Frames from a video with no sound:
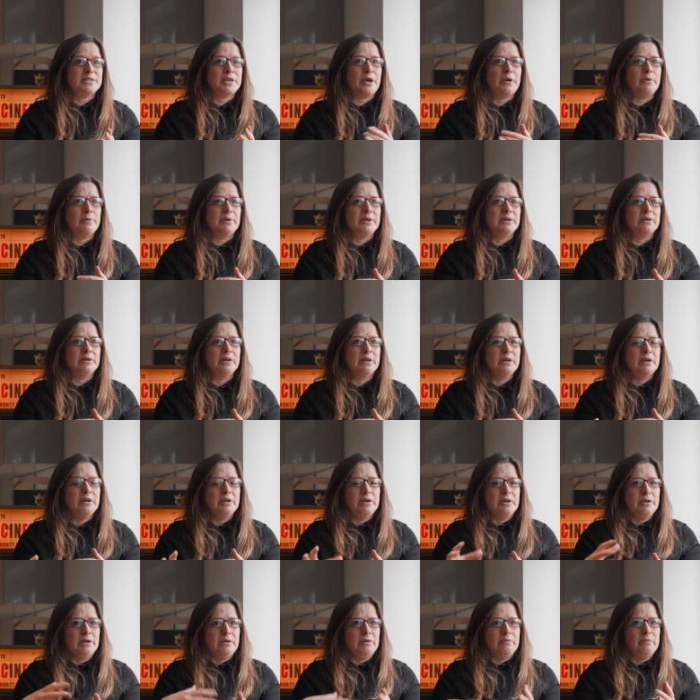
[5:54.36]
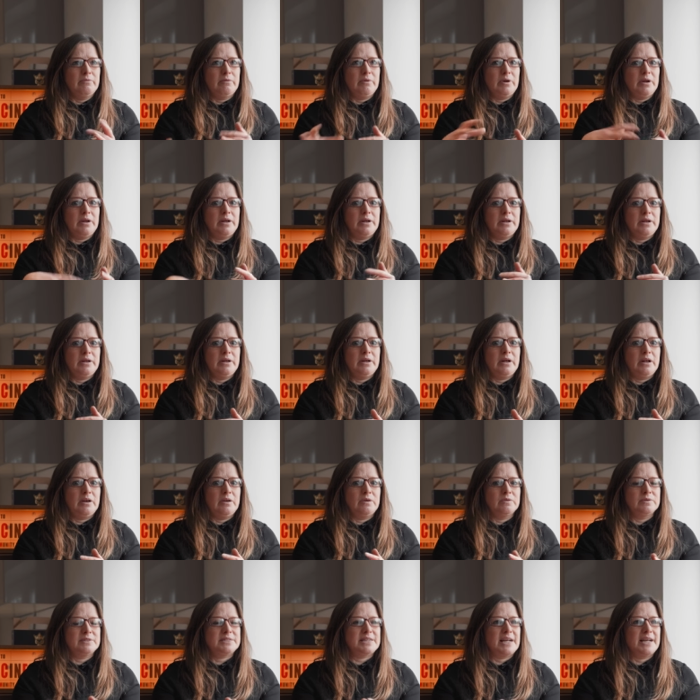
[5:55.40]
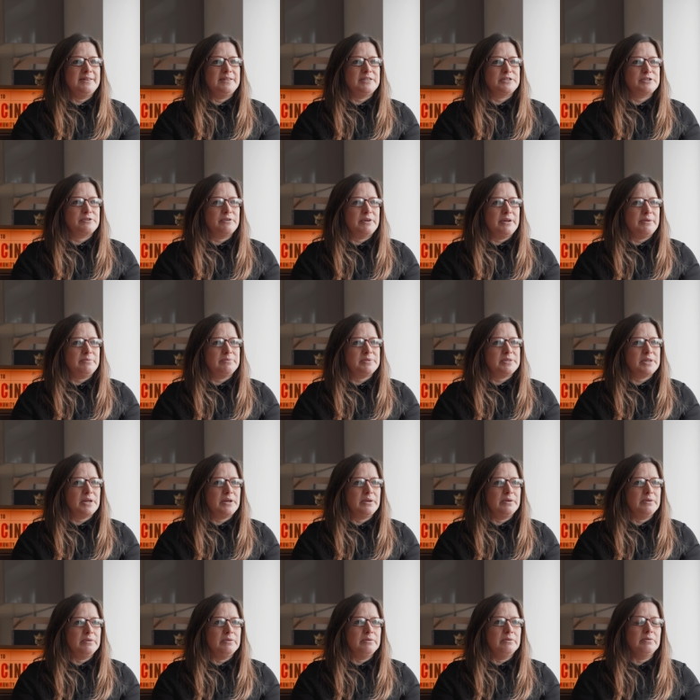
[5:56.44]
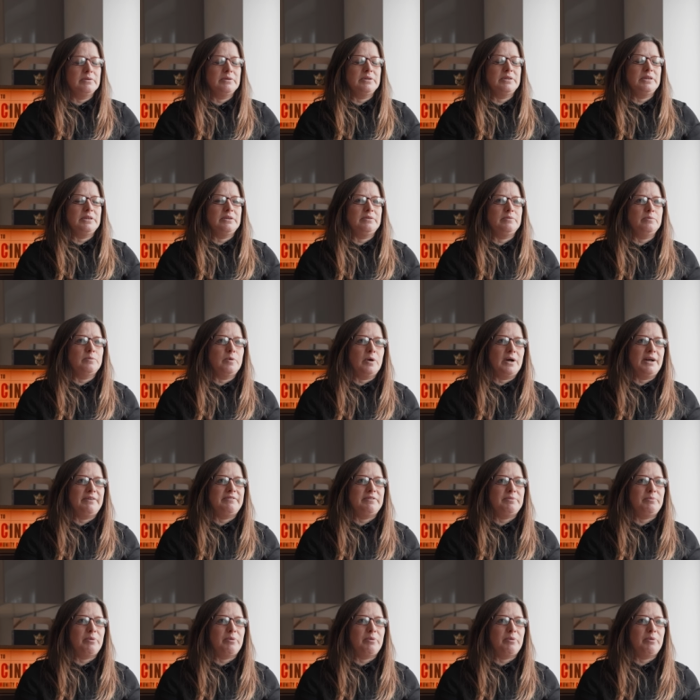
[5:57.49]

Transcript: go in alongside the script, so whatever